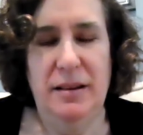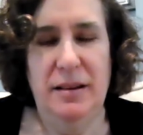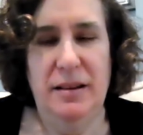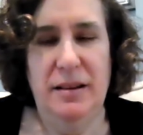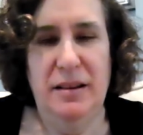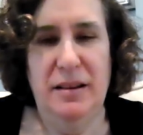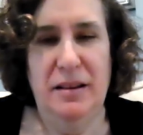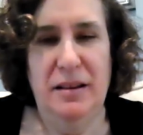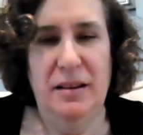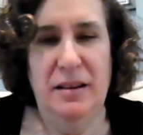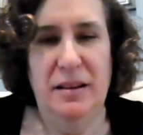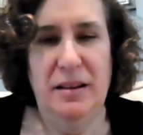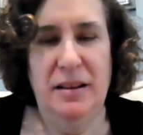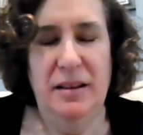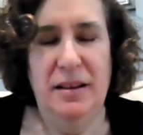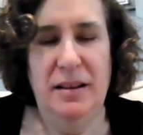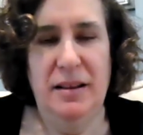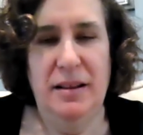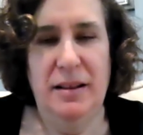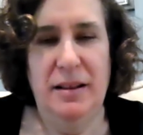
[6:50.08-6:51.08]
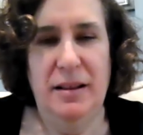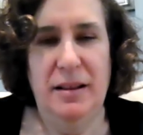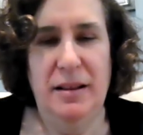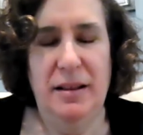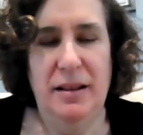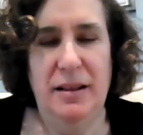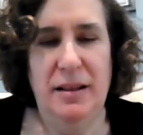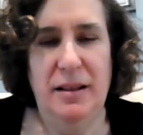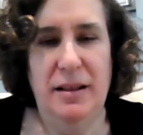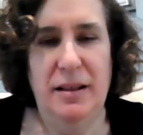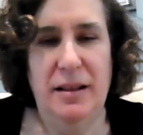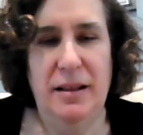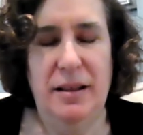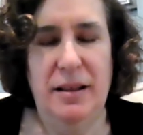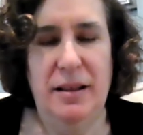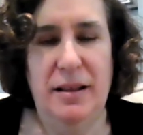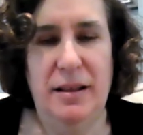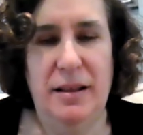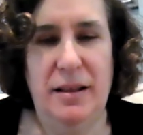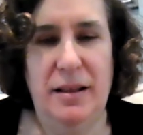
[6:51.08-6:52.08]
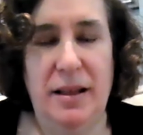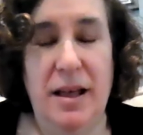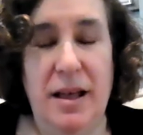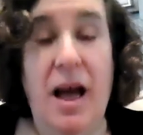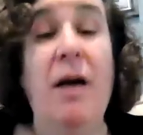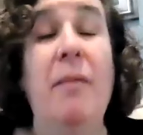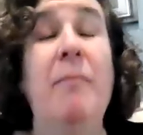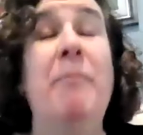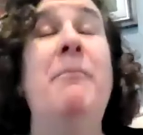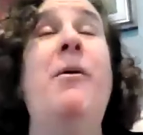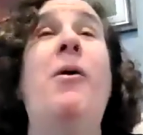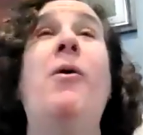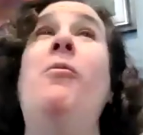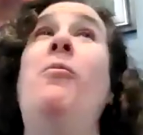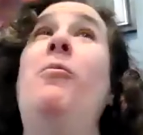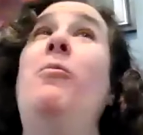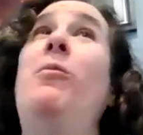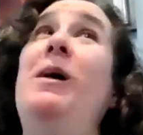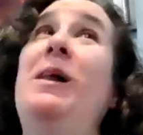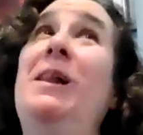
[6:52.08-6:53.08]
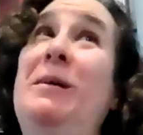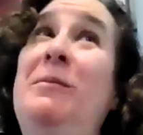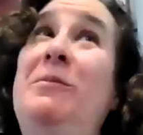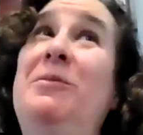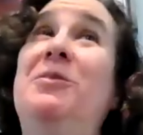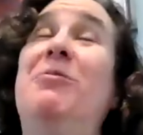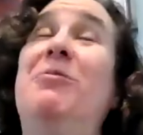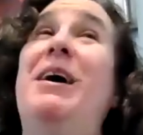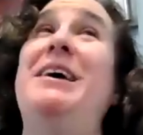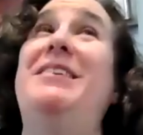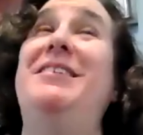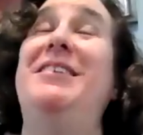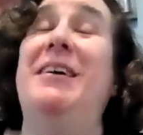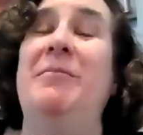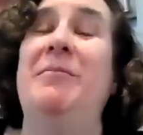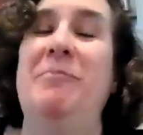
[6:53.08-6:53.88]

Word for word: is Mo Willems. He Mo Willems writes,